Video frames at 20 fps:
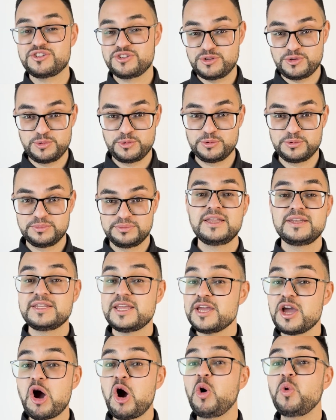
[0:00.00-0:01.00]
to.
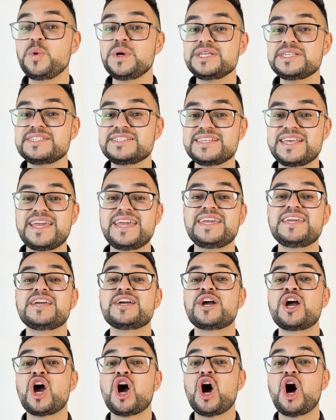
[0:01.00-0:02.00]
They always say
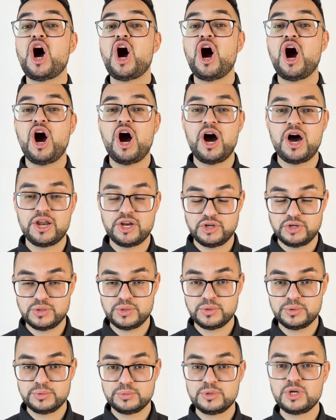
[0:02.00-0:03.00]

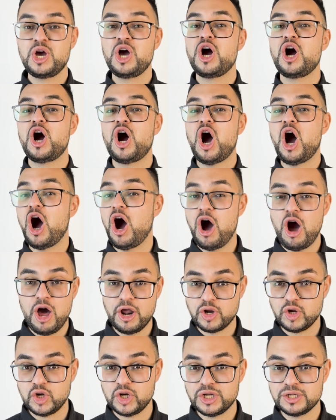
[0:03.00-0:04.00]
oughto,
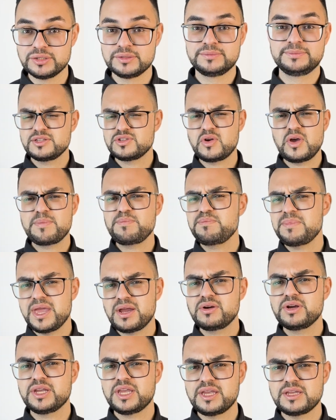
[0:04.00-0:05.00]
oughta. So
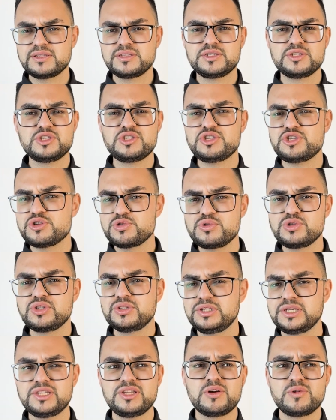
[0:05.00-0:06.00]
Americans
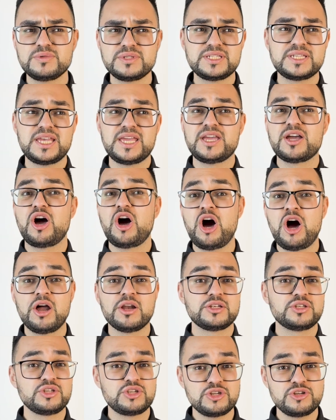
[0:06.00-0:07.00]
usually don't say
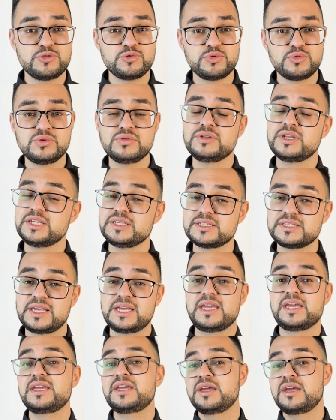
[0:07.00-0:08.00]
ought to, they
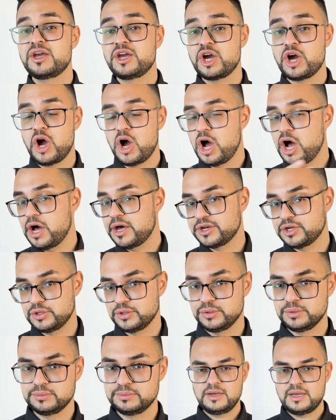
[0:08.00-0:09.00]
say oughta.
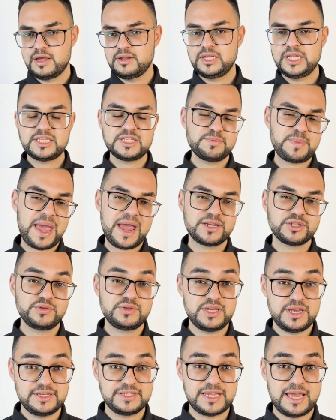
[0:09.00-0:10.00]
Now let's back to
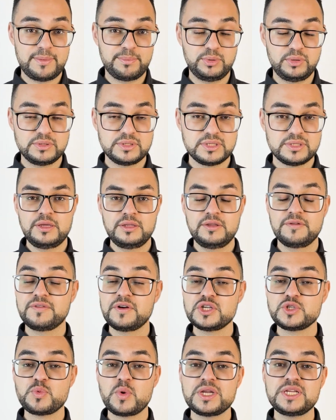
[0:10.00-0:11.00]
the examples. The
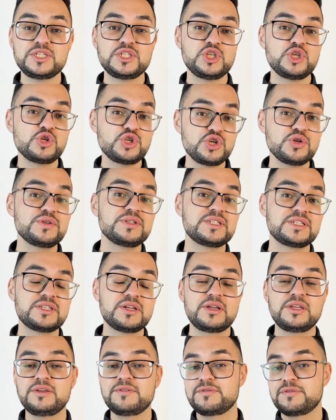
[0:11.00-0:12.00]
first one is you should
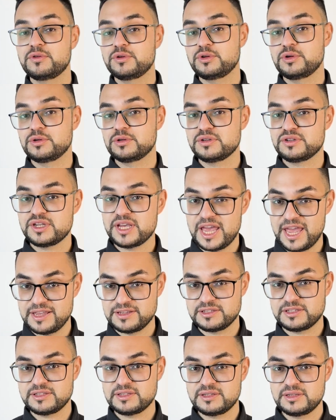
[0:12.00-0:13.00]
study for your
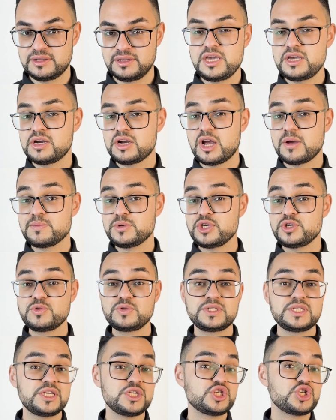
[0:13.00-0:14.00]
test. Here I'm
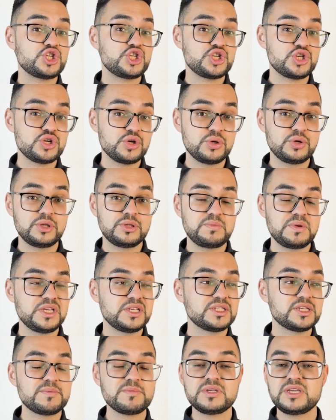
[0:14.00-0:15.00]
using should
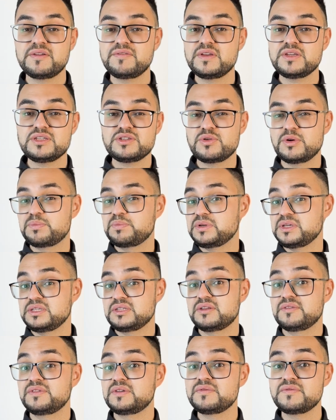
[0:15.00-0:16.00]
because I'm giving you a piece
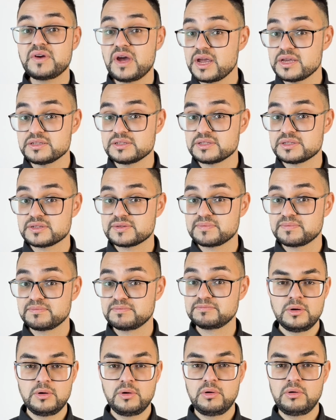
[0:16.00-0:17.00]
of advice.
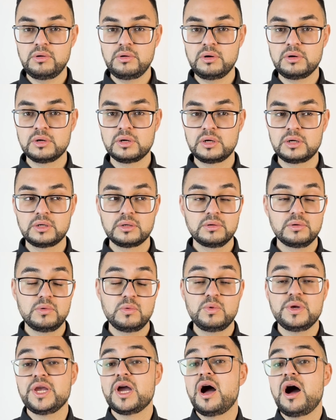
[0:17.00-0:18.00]
Or
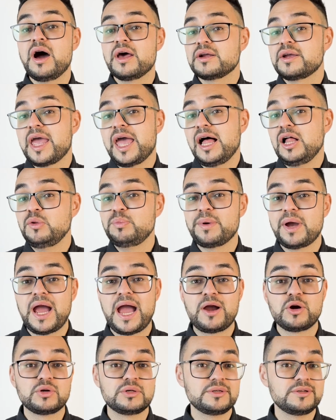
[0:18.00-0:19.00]
we ought to help
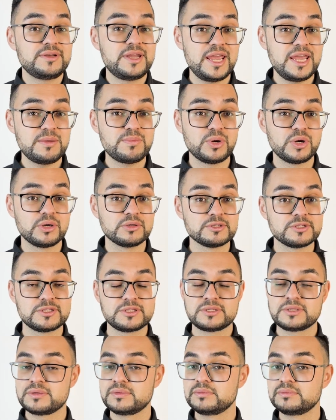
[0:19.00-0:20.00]
our
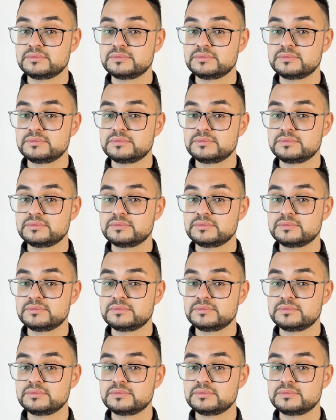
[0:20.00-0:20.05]
neighbors.